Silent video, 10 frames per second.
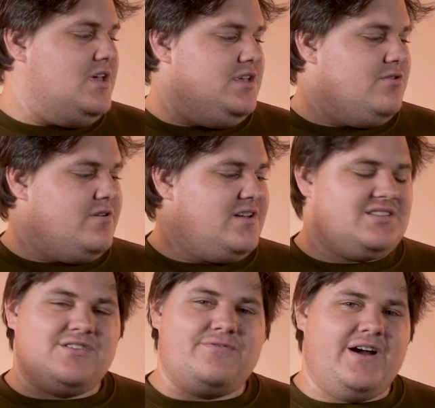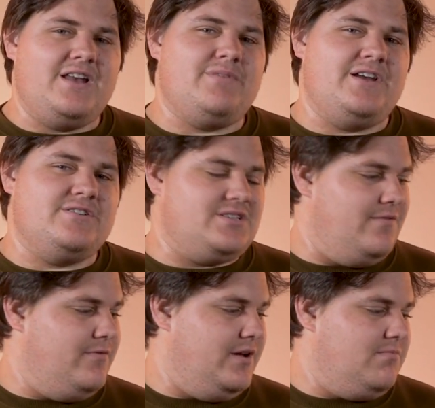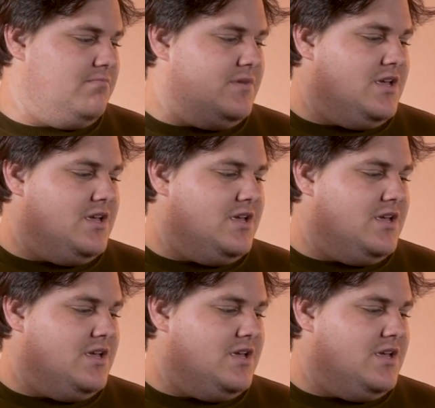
You are not defined by your suffering.